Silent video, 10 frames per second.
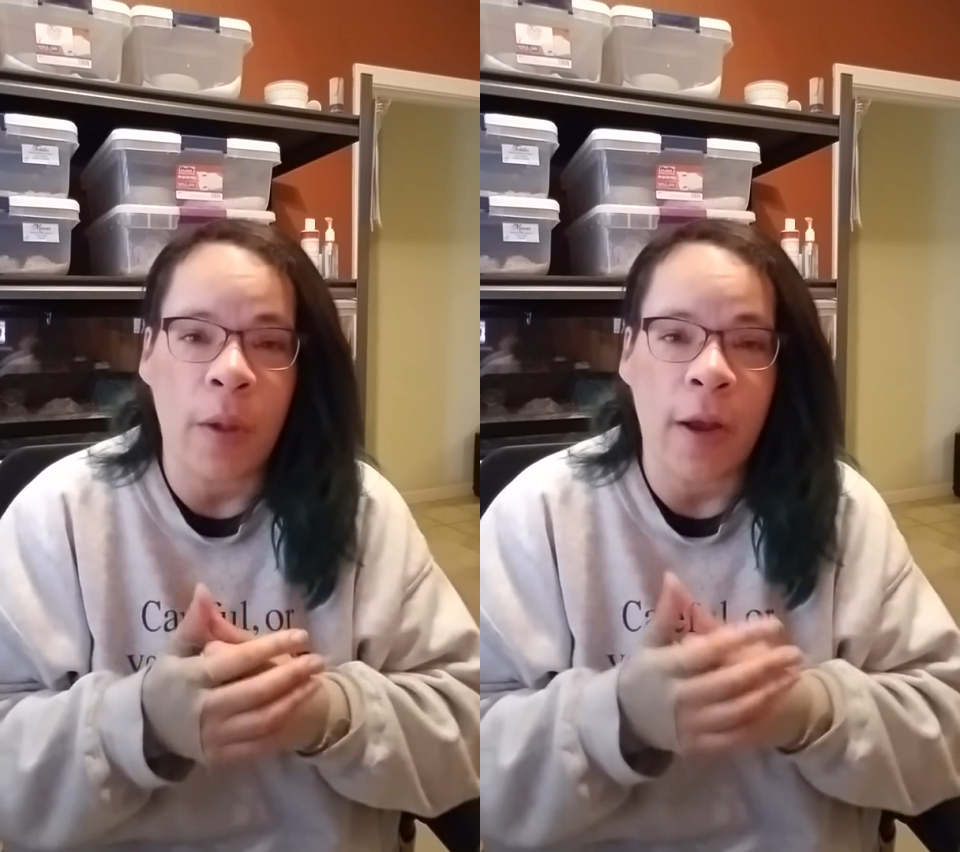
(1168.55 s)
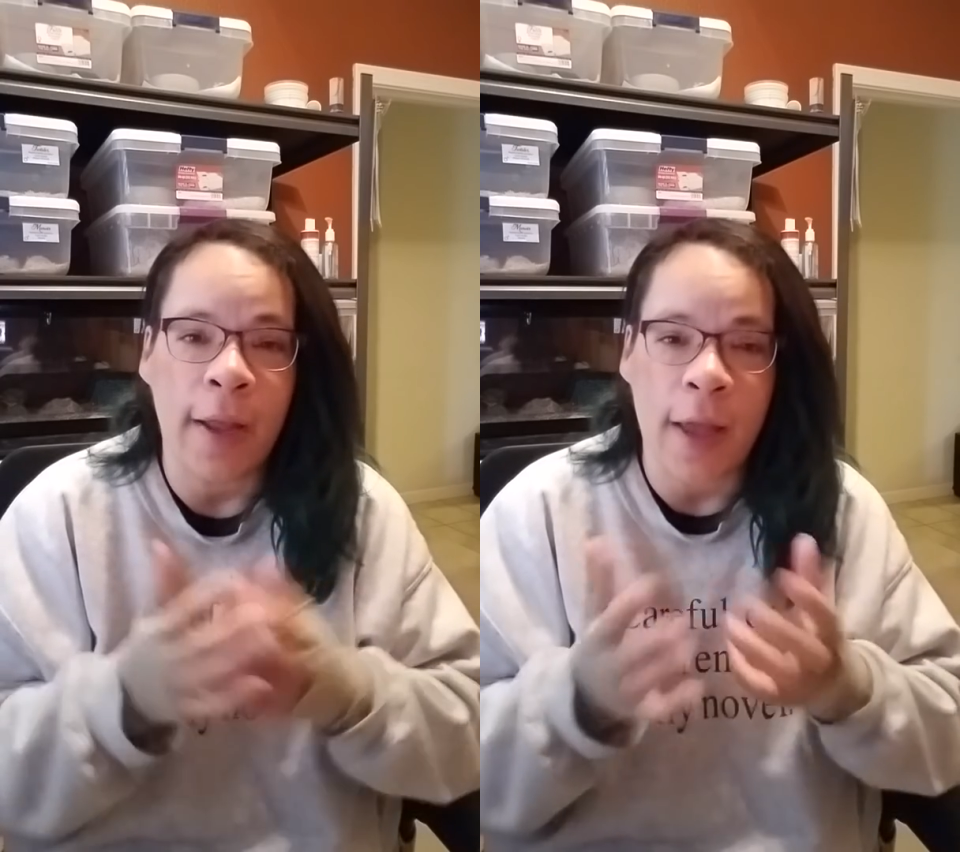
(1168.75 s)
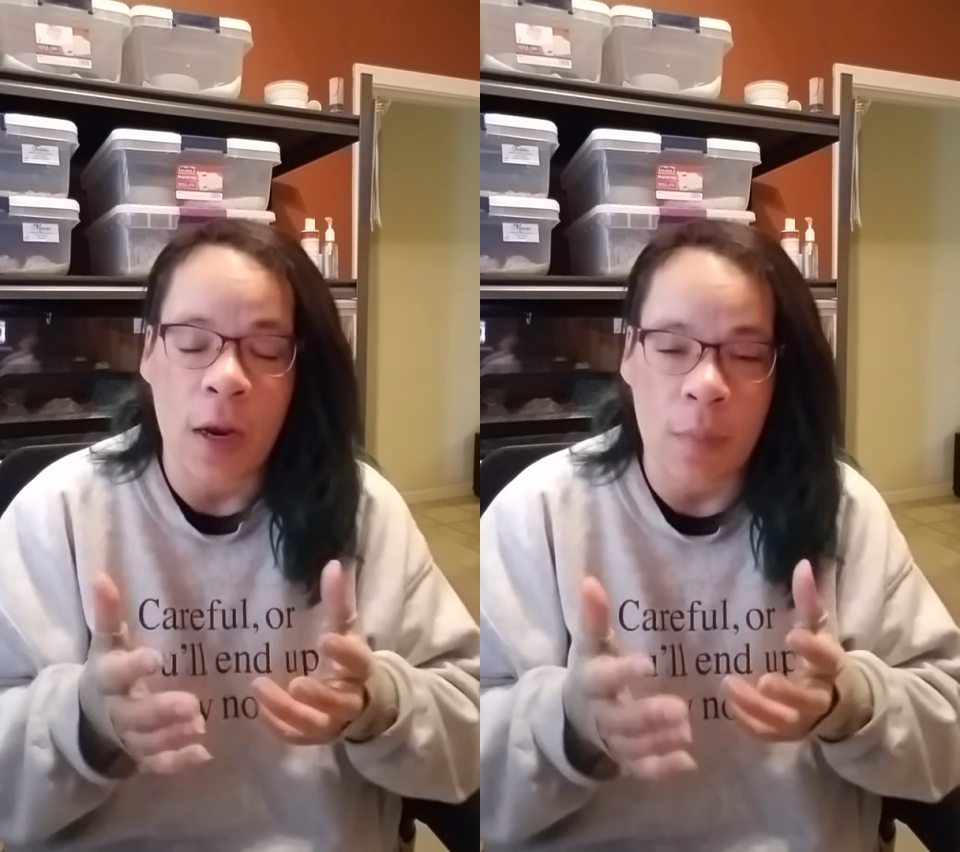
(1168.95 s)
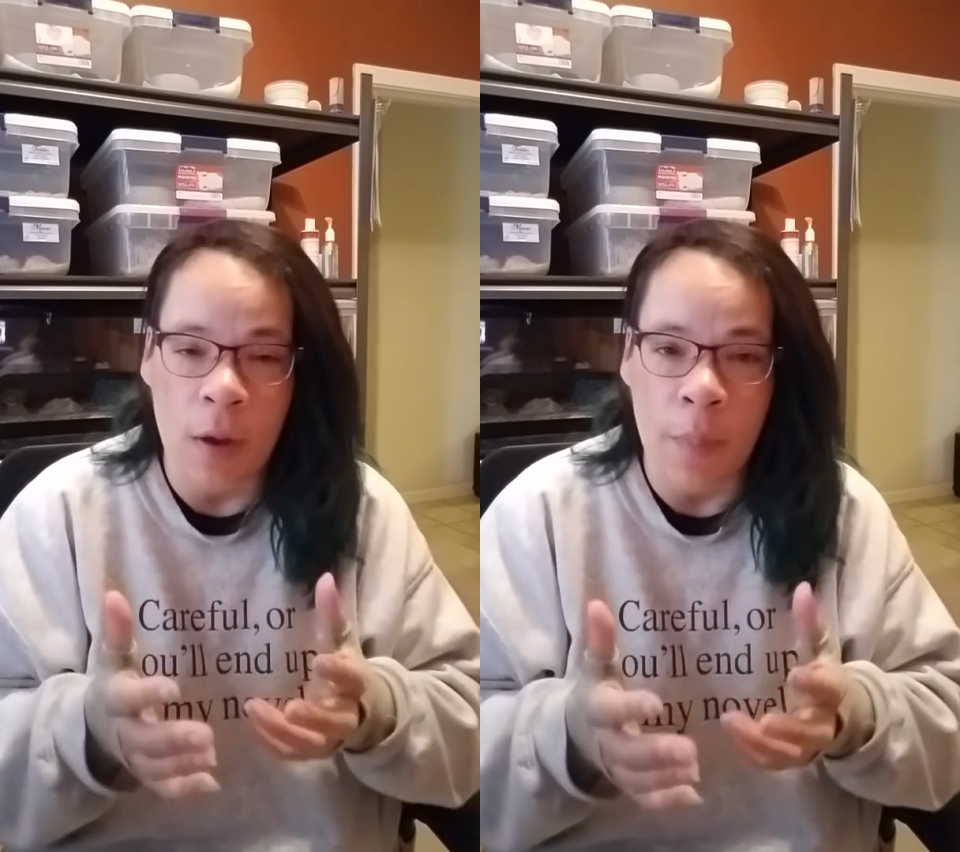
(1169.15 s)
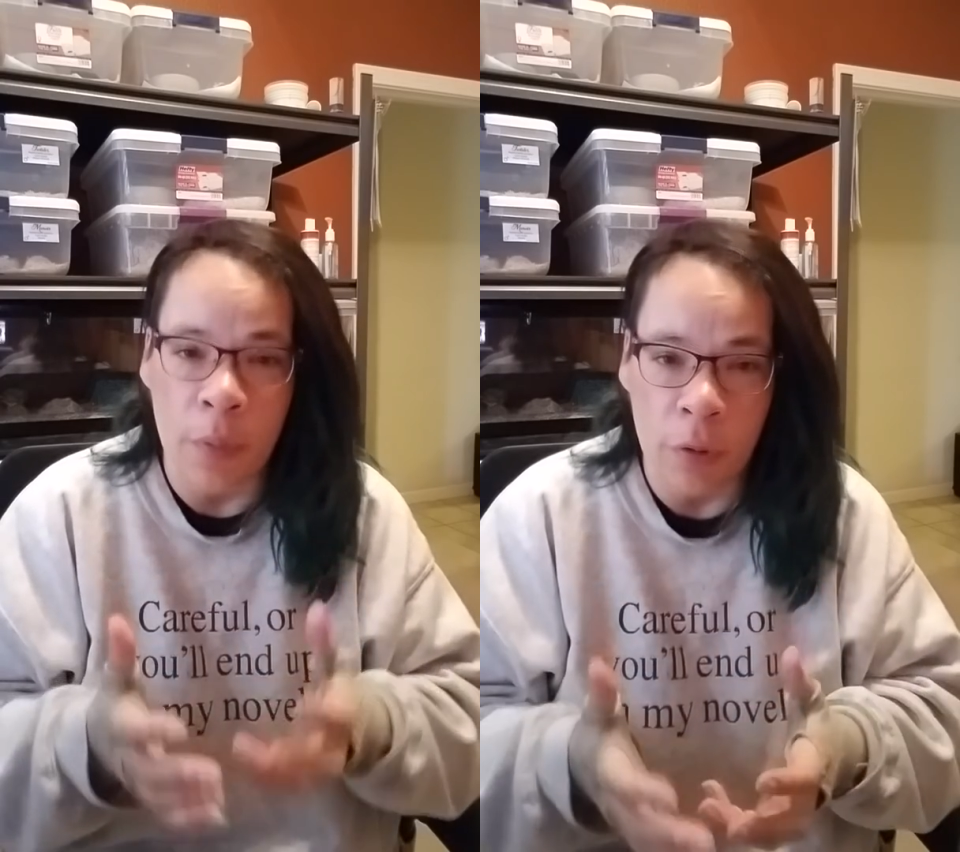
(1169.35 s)
but again, I'm
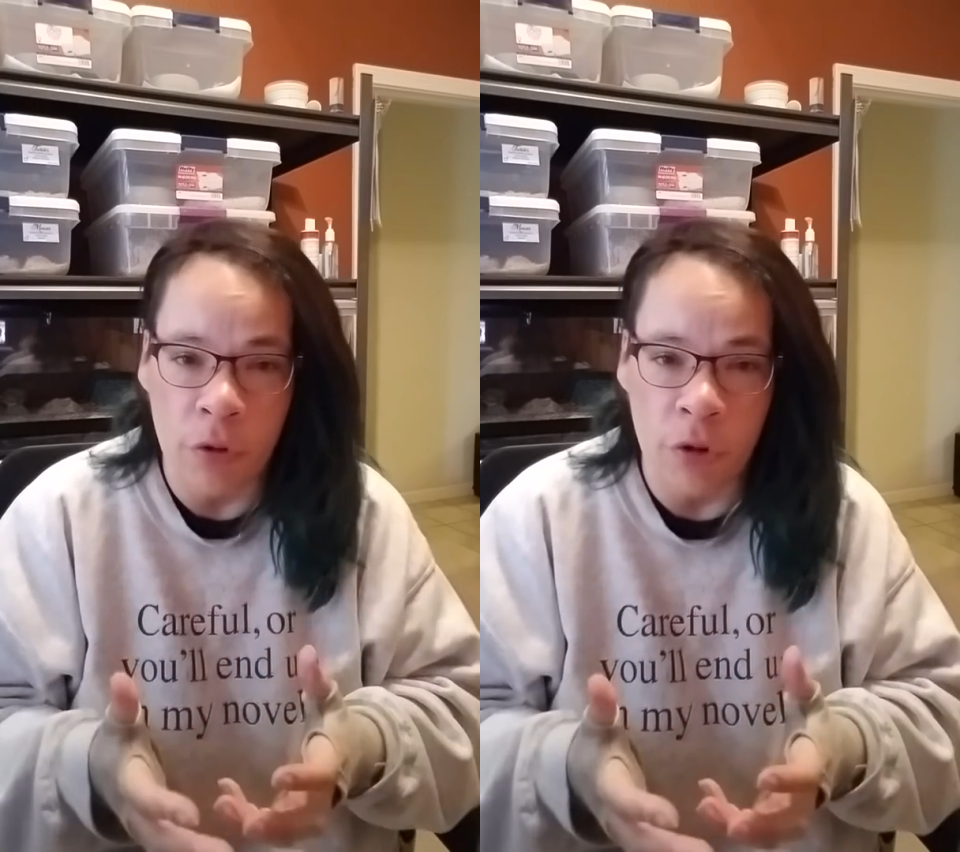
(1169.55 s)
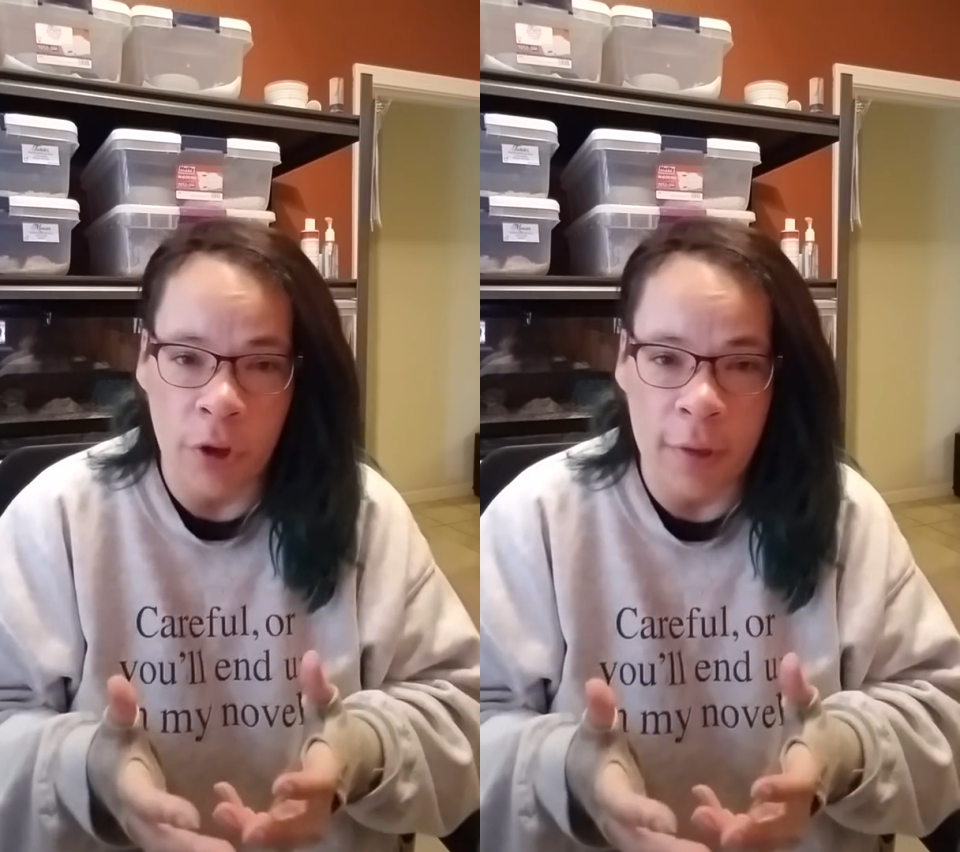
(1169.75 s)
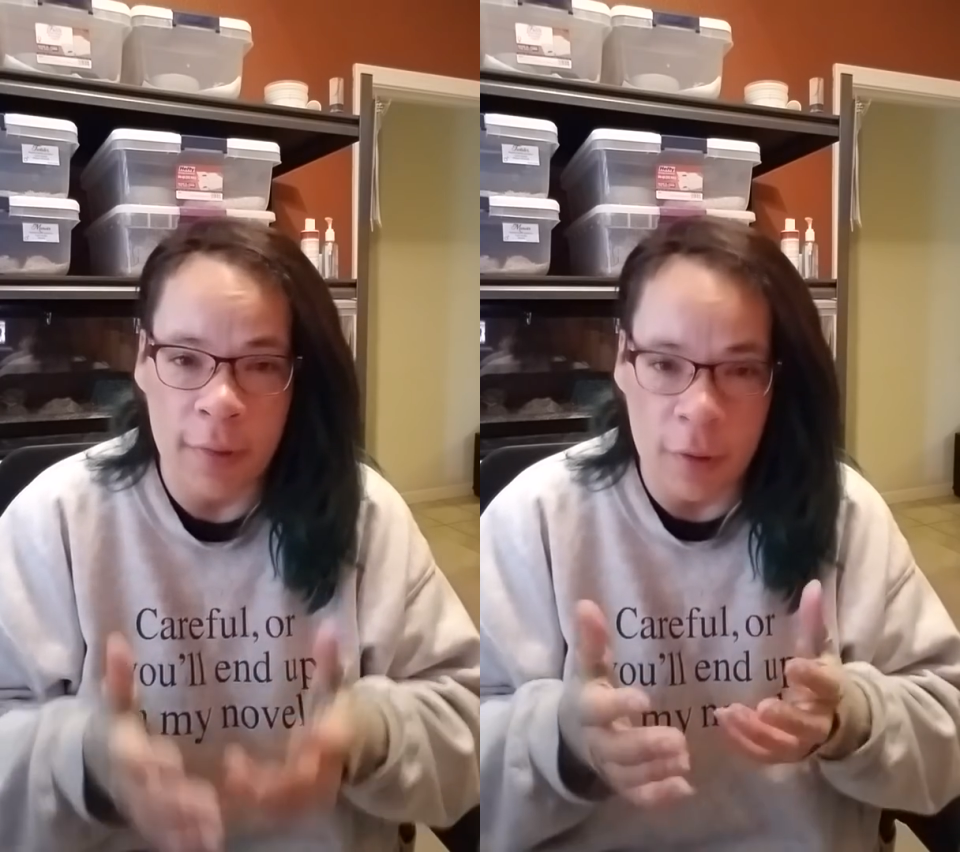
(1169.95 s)
not purchasing